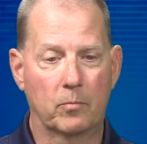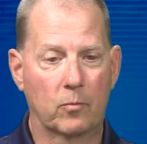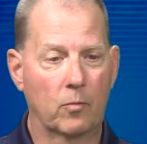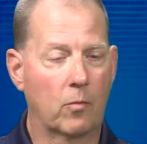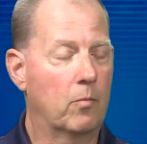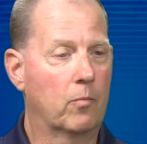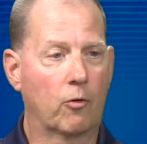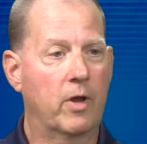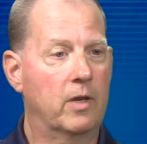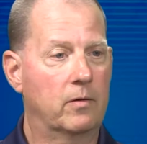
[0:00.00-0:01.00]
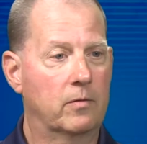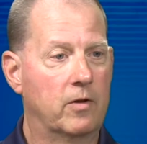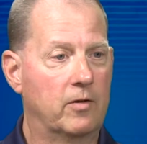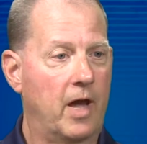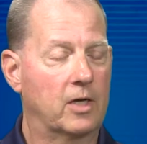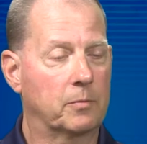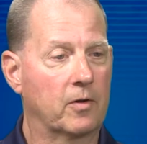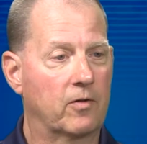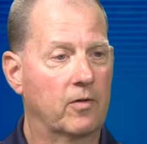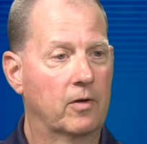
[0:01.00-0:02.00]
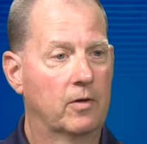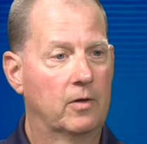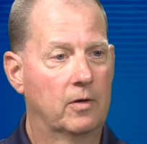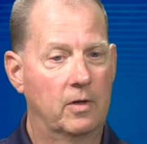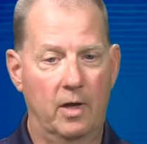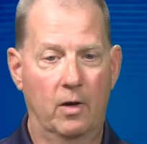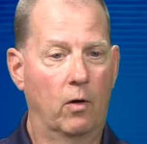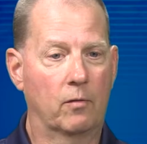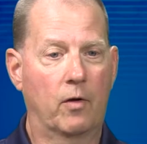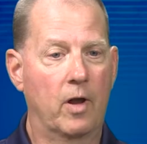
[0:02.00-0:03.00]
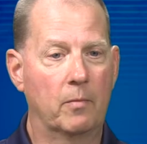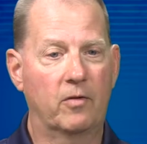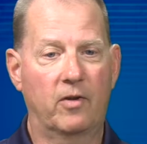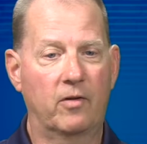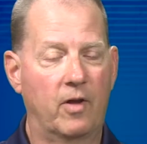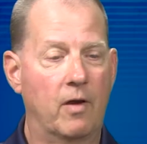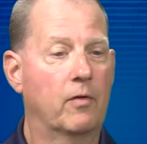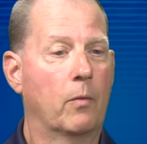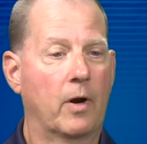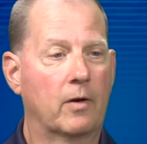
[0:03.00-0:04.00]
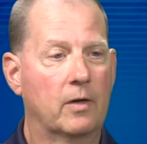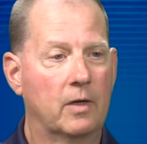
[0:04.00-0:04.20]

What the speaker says: marine detachments at all of our embassies everywhere.